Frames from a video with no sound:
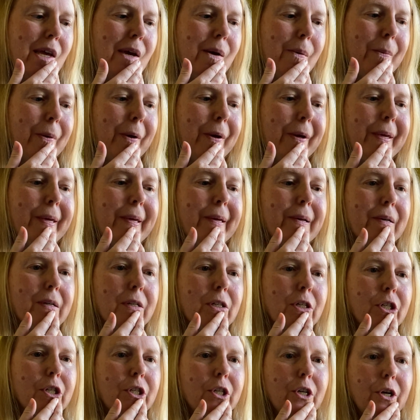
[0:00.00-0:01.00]
working on
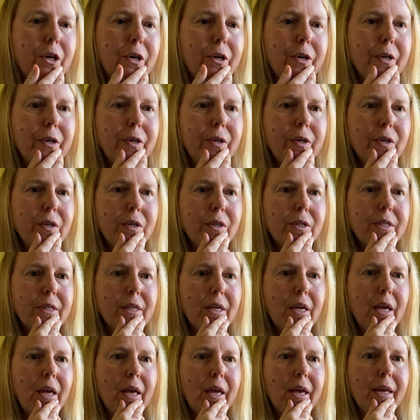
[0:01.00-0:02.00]
shows,
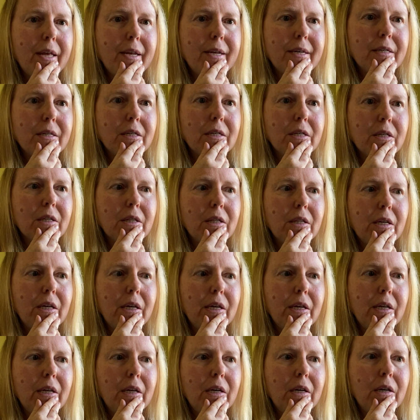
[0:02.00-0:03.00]
and
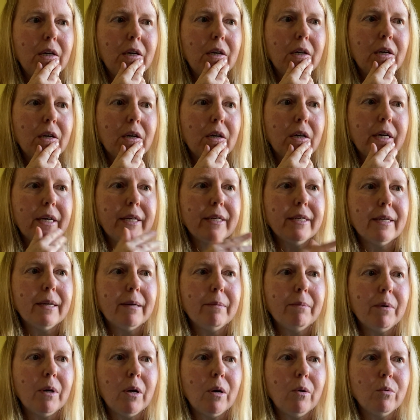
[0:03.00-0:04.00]
then
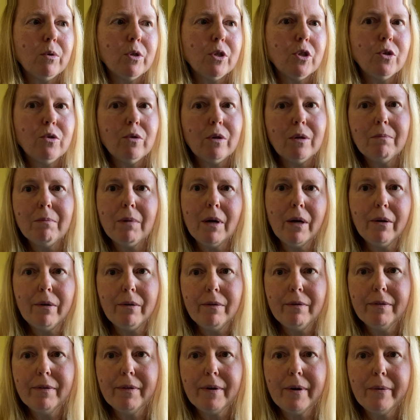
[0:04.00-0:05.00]
I was doing both.
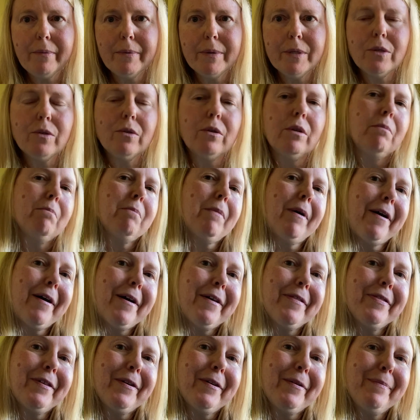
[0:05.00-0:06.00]
I was doing
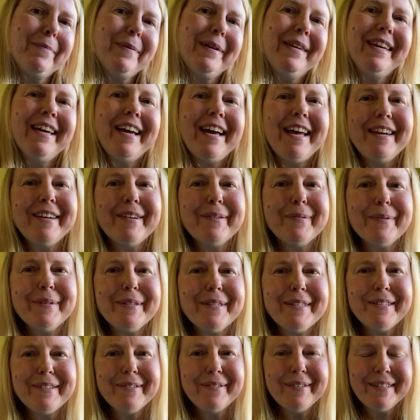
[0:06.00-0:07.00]
myotherapy and I
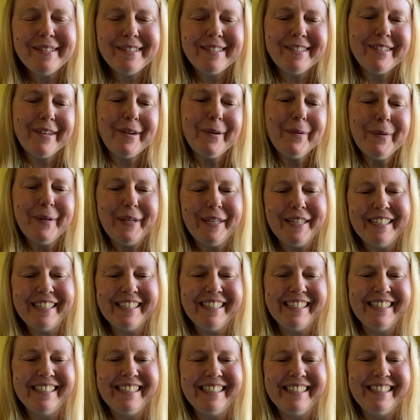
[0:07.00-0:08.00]
was doing sewing.
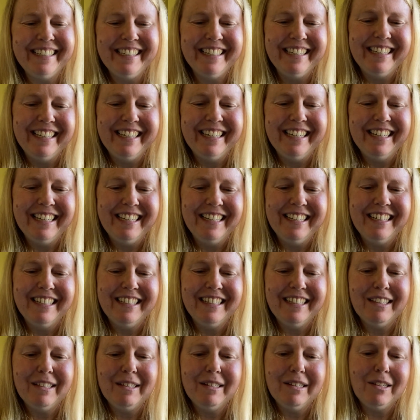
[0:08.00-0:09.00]

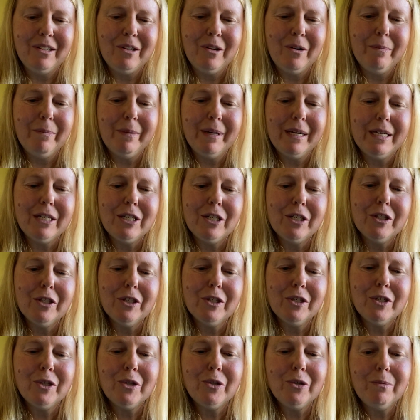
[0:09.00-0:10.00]
The combination of
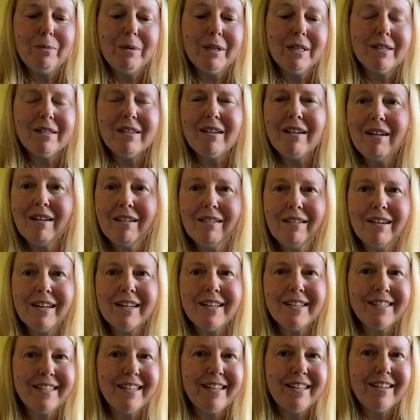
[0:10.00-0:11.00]
the two, because like I
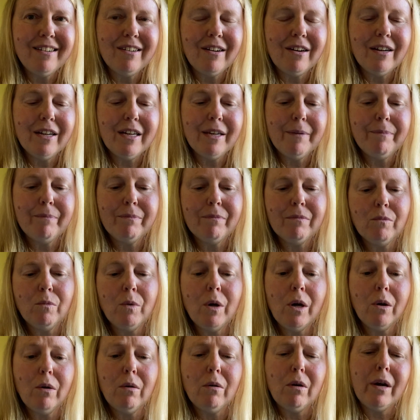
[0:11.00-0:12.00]
said, I
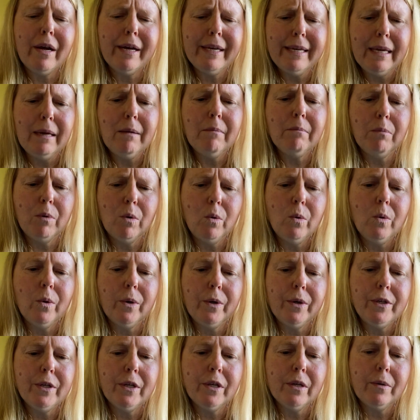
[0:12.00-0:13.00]
get
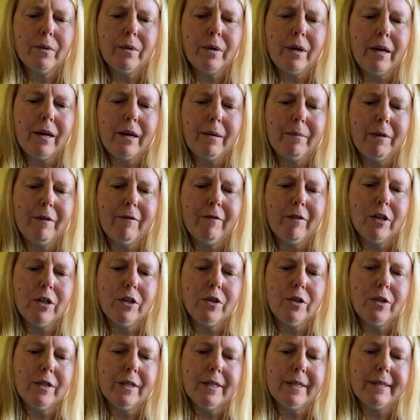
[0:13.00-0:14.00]
bored if I
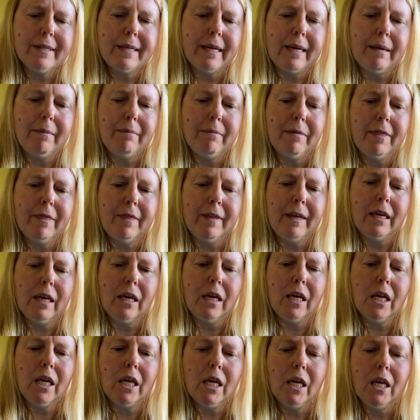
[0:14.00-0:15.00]
do the same
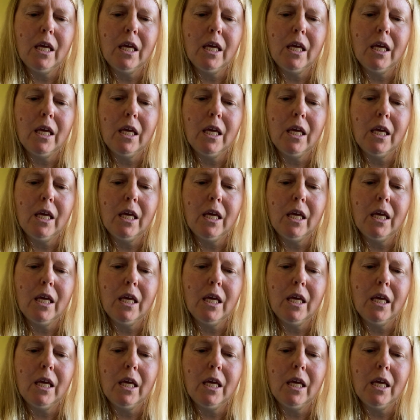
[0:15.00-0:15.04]
thing,